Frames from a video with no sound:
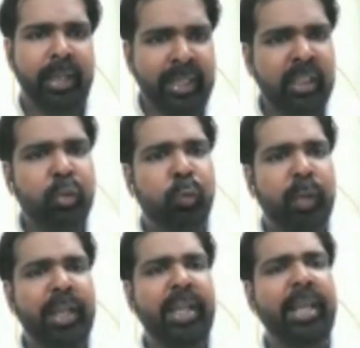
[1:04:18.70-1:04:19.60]
In its
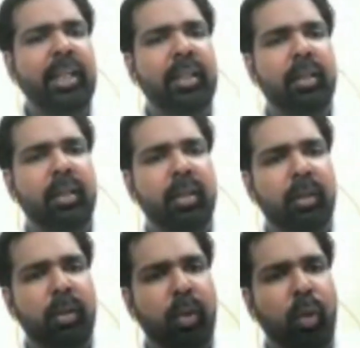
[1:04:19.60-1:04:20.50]
very
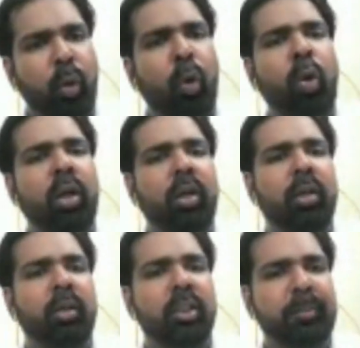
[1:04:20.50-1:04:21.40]
own
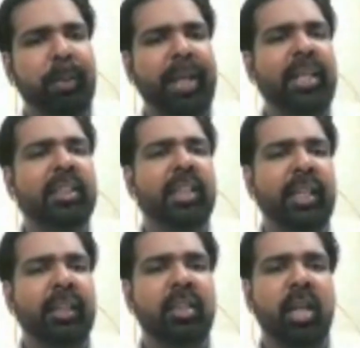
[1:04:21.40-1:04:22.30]
space
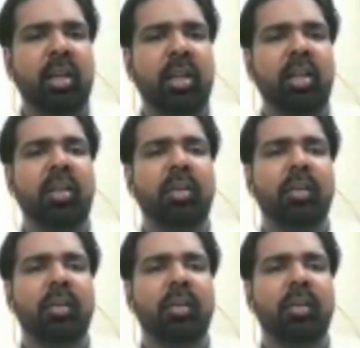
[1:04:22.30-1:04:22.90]
in the jungle,